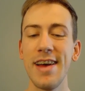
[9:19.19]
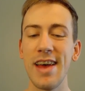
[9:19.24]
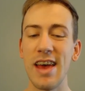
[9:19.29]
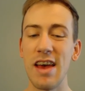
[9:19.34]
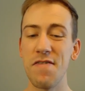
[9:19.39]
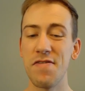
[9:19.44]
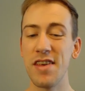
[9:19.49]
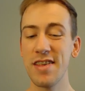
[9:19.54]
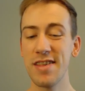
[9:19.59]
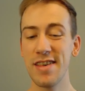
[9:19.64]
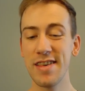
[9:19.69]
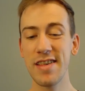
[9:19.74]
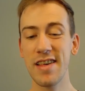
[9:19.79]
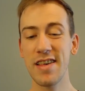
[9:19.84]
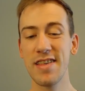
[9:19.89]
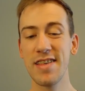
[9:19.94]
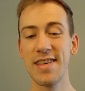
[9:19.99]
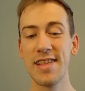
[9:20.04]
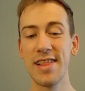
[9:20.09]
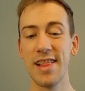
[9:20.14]
If this is a
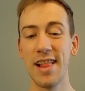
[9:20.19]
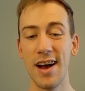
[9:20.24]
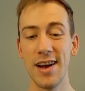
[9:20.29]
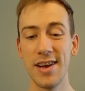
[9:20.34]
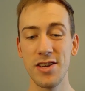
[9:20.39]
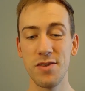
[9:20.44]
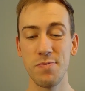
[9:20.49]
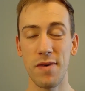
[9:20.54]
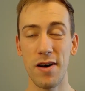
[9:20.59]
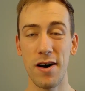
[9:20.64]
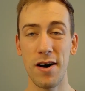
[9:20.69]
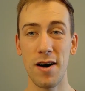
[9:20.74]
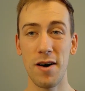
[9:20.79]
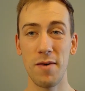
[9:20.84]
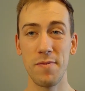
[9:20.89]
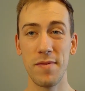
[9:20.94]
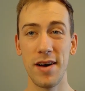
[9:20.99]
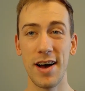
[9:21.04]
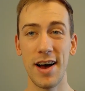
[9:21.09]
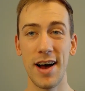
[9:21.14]
Sludge
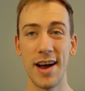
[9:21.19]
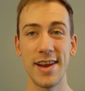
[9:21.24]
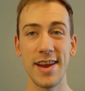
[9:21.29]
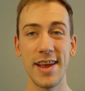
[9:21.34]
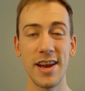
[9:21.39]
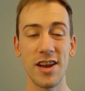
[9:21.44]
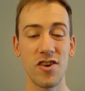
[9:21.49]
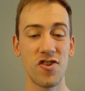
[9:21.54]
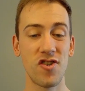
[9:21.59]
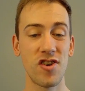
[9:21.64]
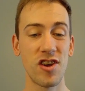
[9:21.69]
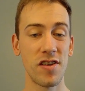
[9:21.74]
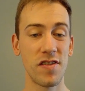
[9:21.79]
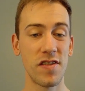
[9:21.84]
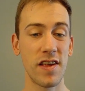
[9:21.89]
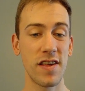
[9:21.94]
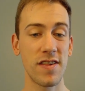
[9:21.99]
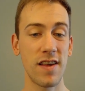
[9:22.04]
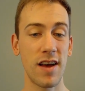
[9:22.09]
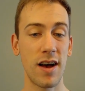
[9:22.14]
Bomb, I need to shield
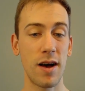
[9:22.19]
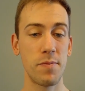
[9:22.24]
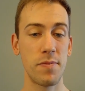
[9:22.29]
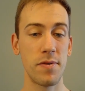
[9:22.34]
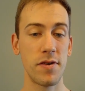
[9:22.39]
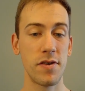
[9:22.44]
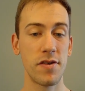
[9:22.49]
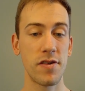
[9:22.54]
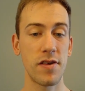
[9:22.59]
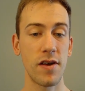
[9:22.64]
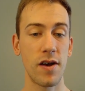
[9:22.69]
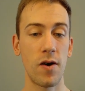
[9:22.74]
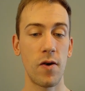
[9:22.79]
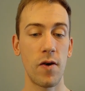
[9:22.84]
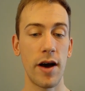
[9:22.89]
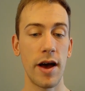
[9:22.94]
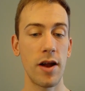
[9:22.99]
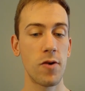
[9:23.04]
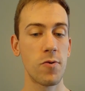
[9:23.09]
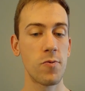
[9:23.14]
this up, so
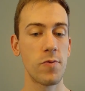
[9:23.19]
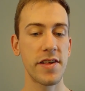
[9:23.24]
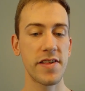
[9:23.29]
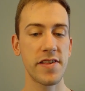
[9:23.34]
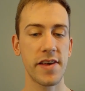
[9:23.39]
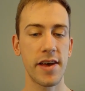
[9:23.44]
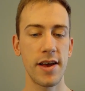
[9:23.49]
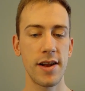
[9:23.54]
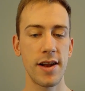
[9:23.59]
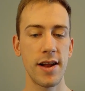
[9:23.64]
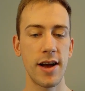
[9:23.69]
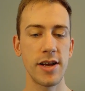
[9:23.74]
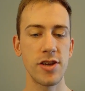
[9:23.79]
I don't risk it.